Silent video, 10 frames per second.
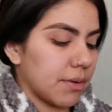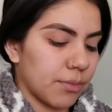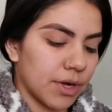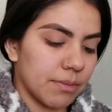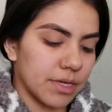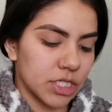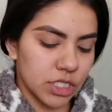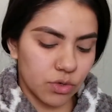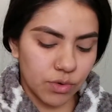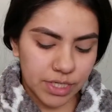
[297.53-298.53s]
I'm pretty
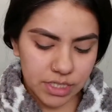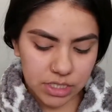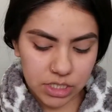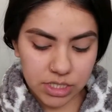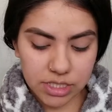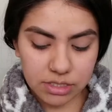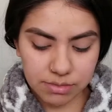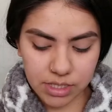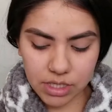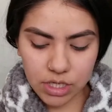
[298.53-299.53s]
much going just to
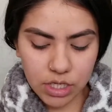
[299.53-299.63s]
be